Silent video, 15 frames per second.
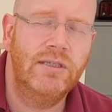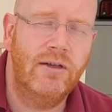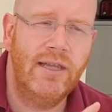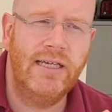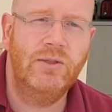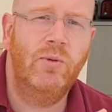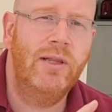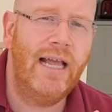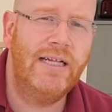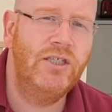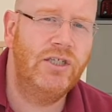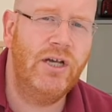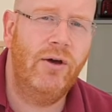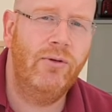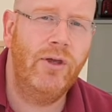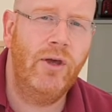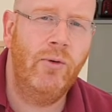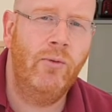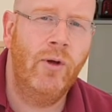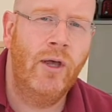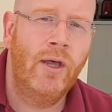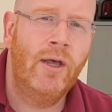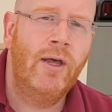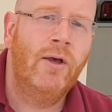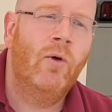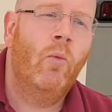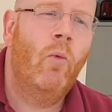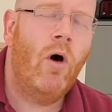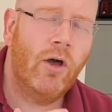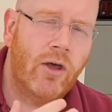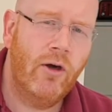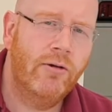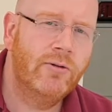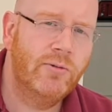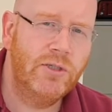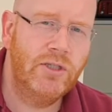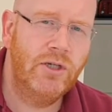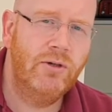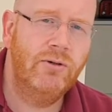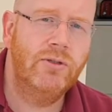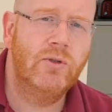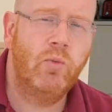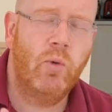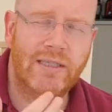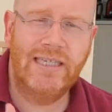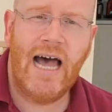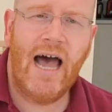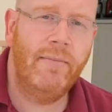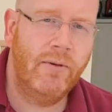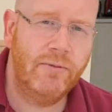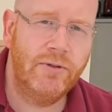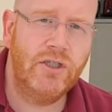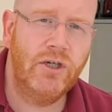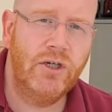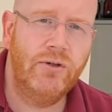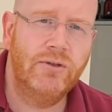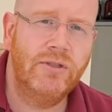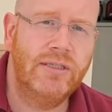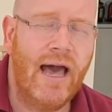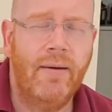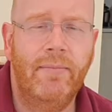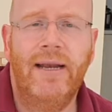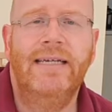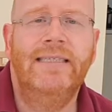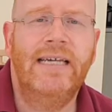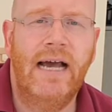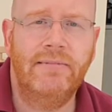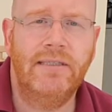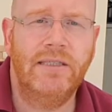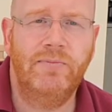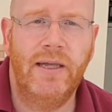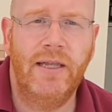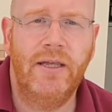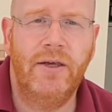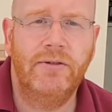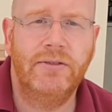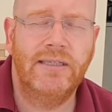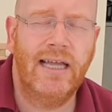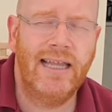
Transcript: So this will then show you what code was used, what time it was used, how many times it's been used.